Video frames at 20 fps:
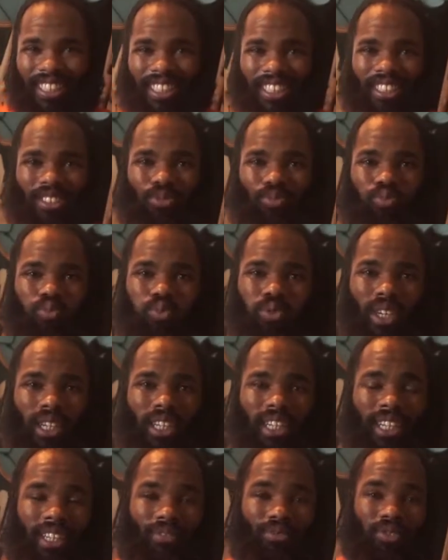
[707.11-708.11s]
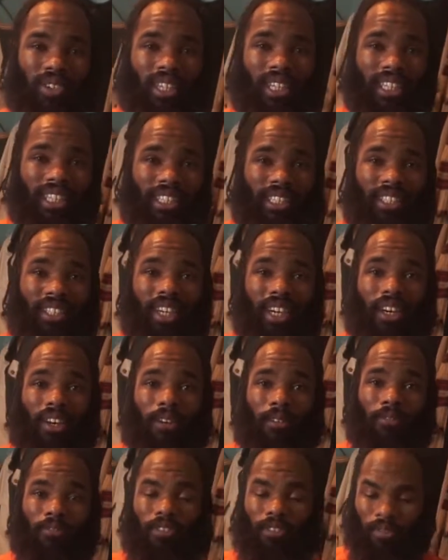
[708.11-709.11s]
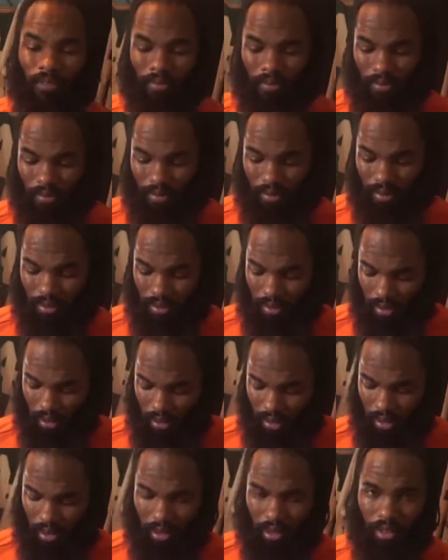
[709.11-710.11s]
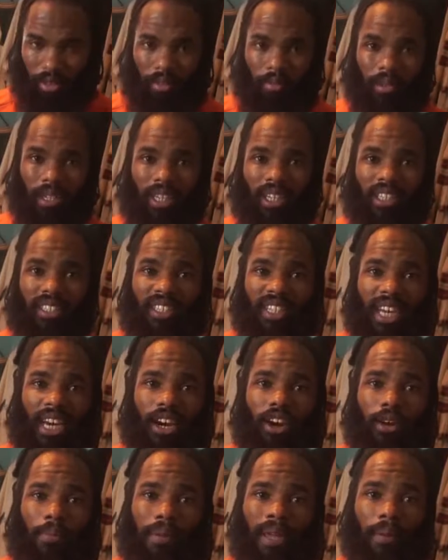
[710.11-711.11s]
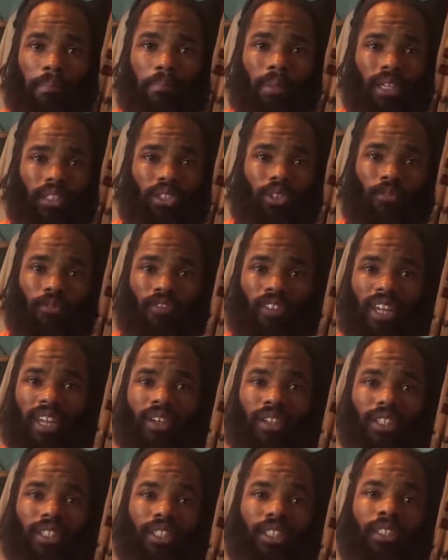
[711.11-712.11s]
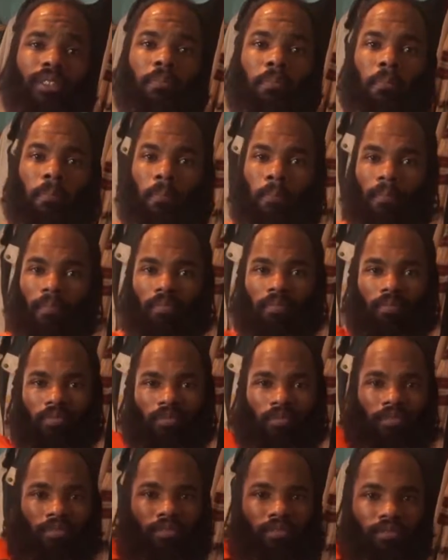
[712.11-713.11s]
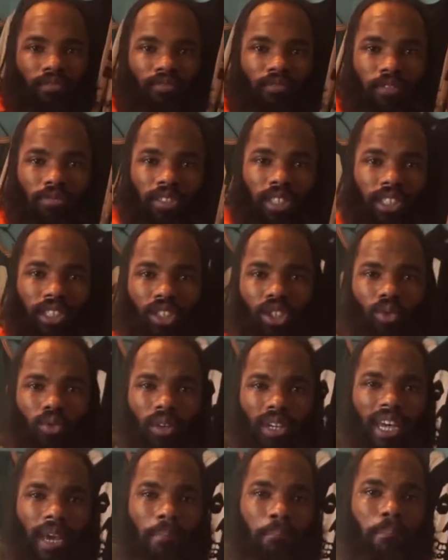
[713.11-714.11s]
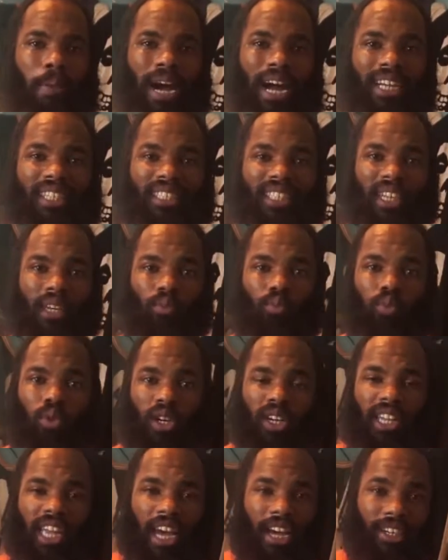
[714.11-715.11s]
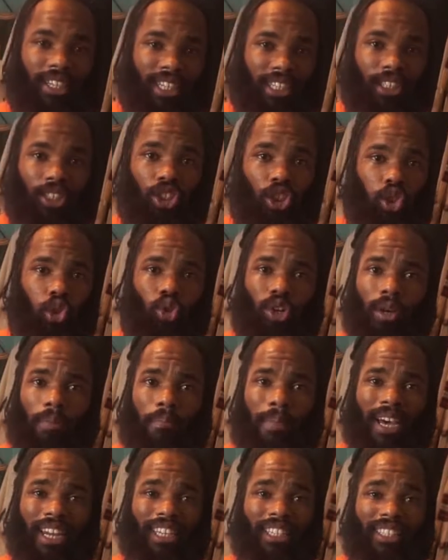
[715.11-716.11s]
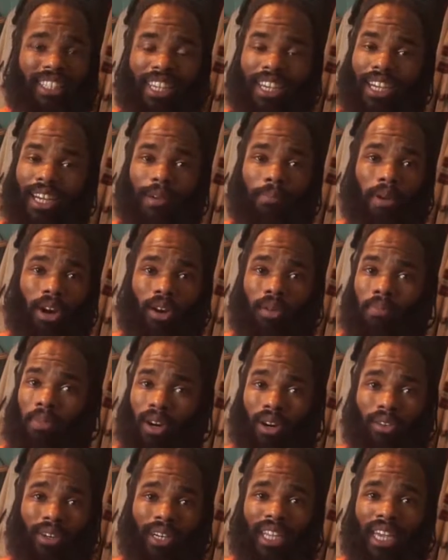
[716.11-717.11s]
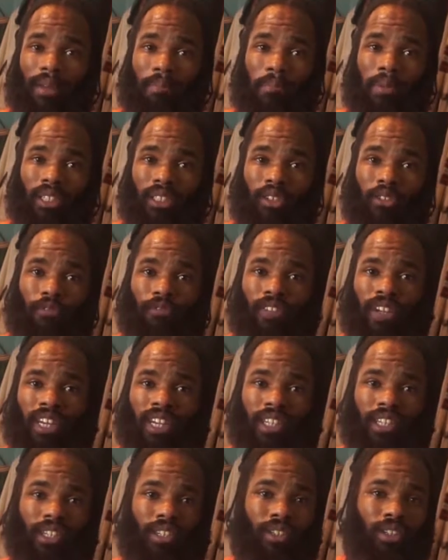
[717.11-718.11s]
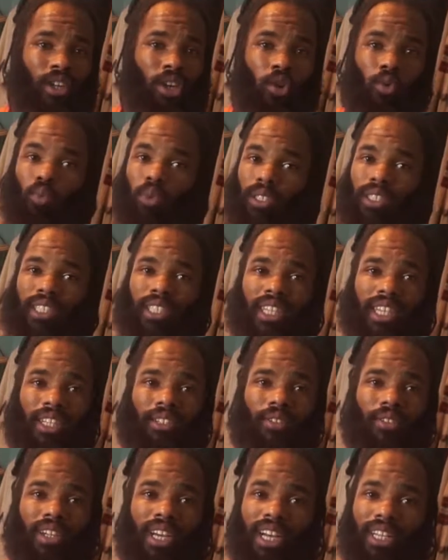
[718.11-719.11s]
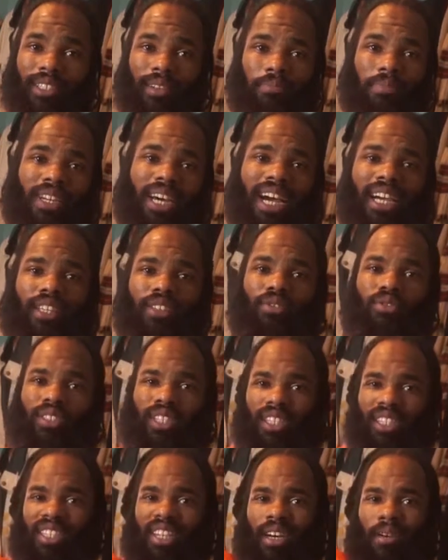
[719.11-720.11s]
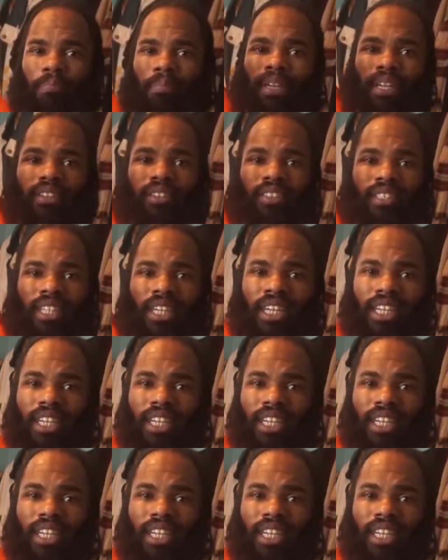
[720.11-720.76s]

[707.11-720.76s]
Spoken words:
it's really, really tough, because now I'm at muscle failure from just doing that bicep workout in a short amount of time. I'm already at muscle failure. Once again, you guys, I'm not using dumbbells.